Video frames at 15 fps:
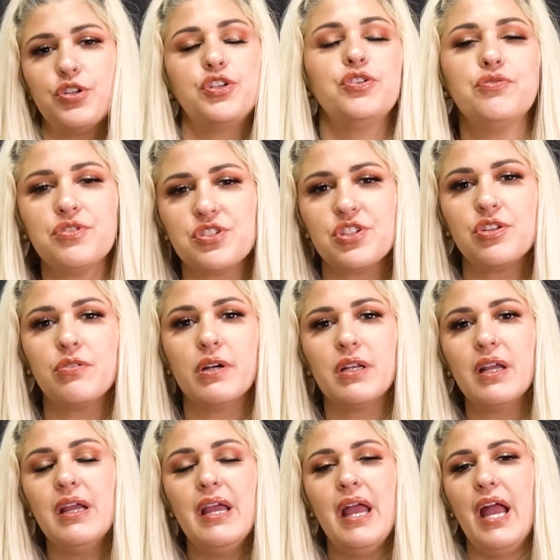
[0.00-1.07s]
used to it
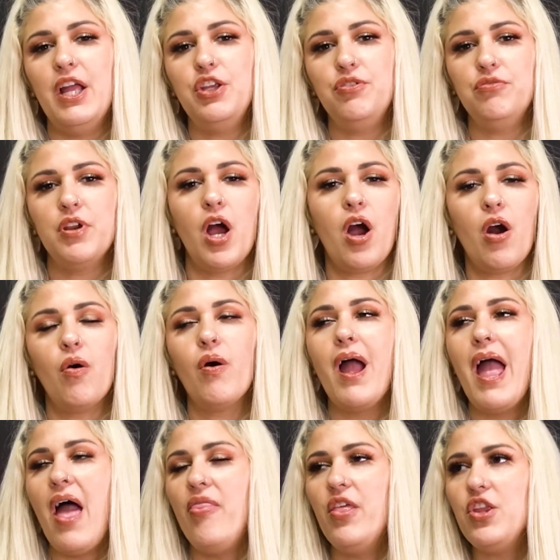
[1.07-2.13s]
and you know.
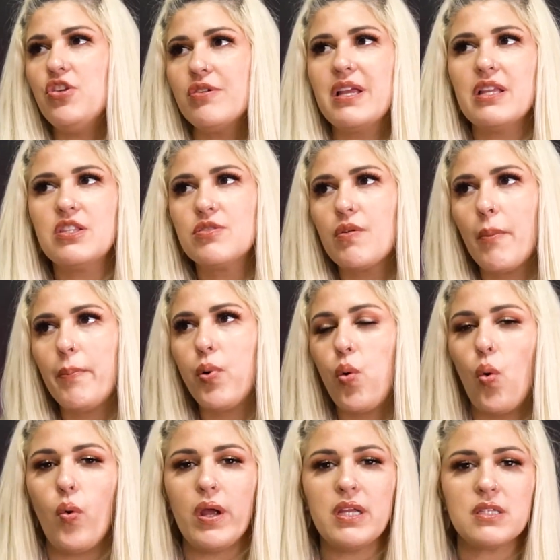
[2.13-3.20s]
And then you get to a
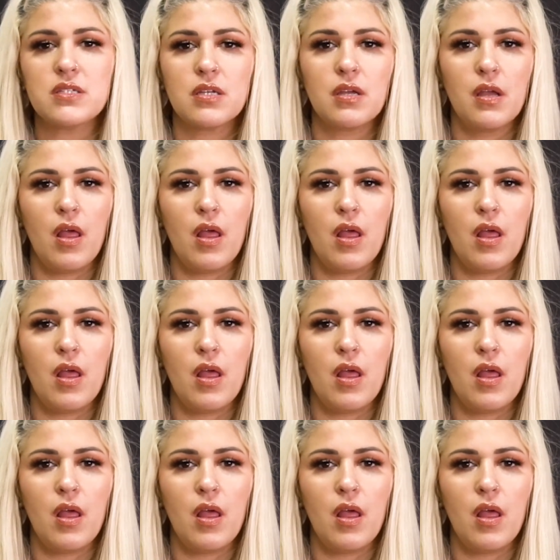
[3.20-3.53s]
point